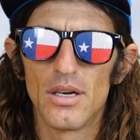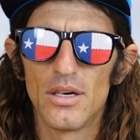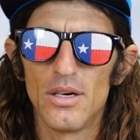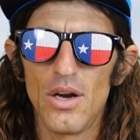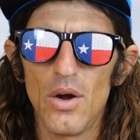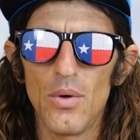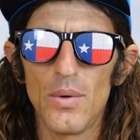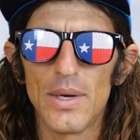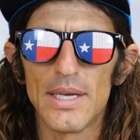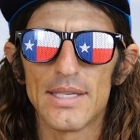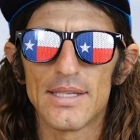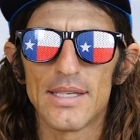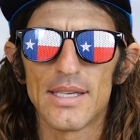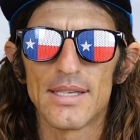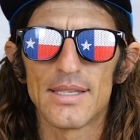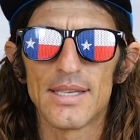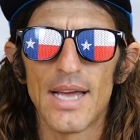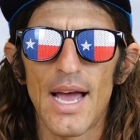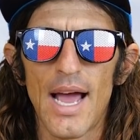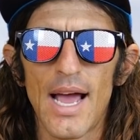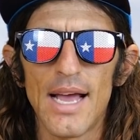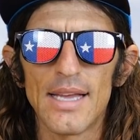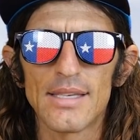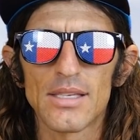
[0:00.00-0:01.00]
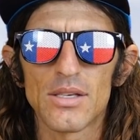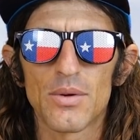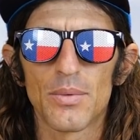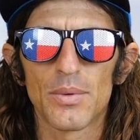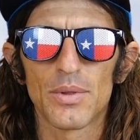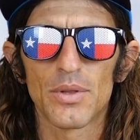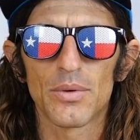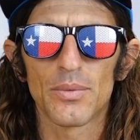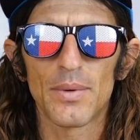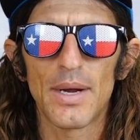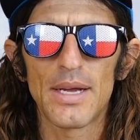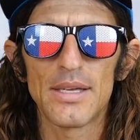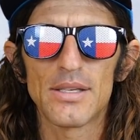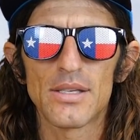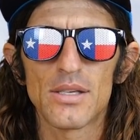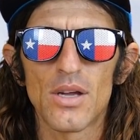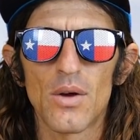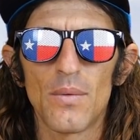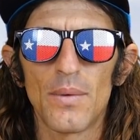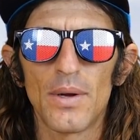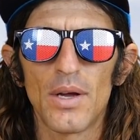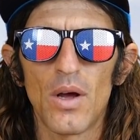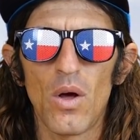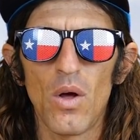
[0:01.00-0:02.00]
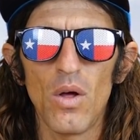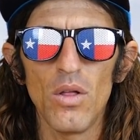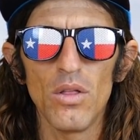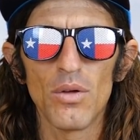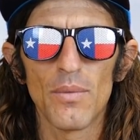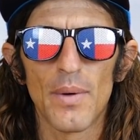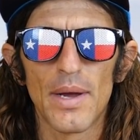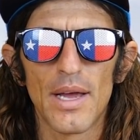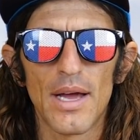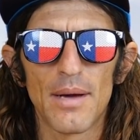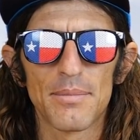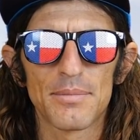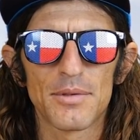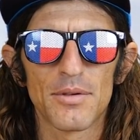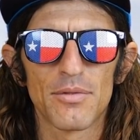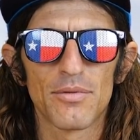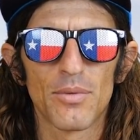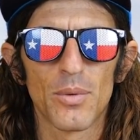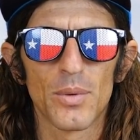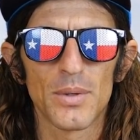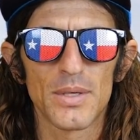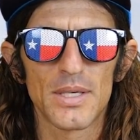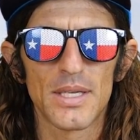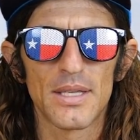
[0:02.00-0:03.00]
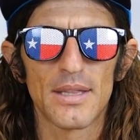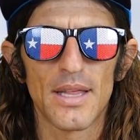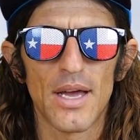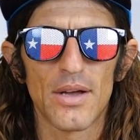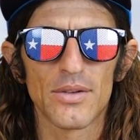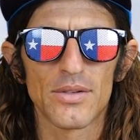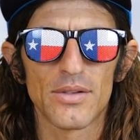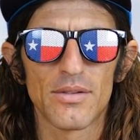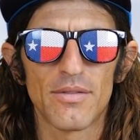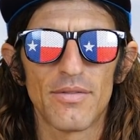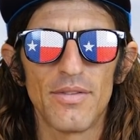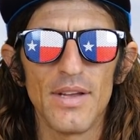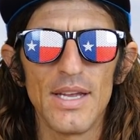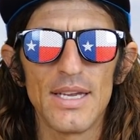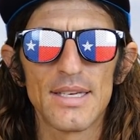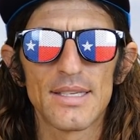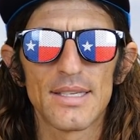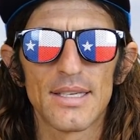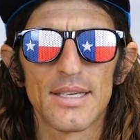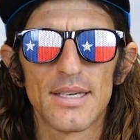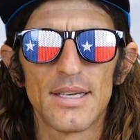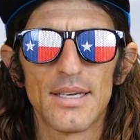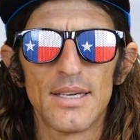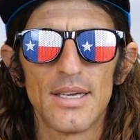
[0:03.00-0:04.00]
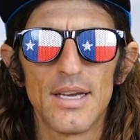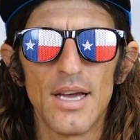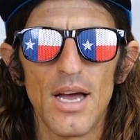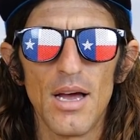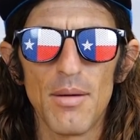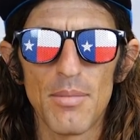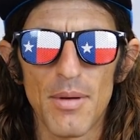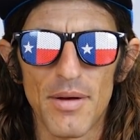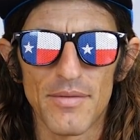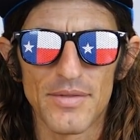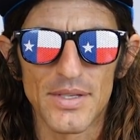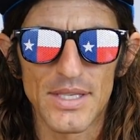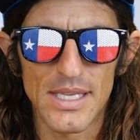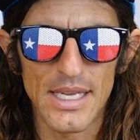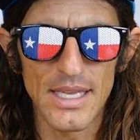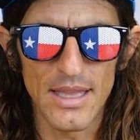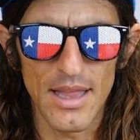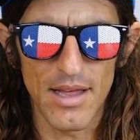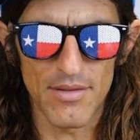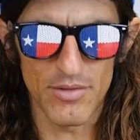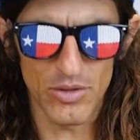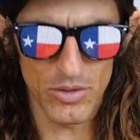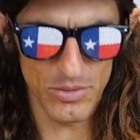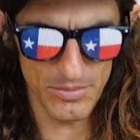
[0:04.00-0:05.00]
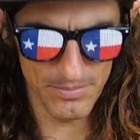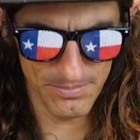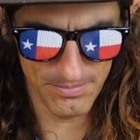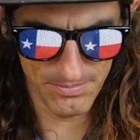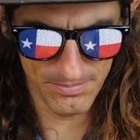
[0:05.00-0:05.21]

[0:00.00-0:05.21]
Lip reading: No easy task with the race going all the way up to 14,000 feet above sea level.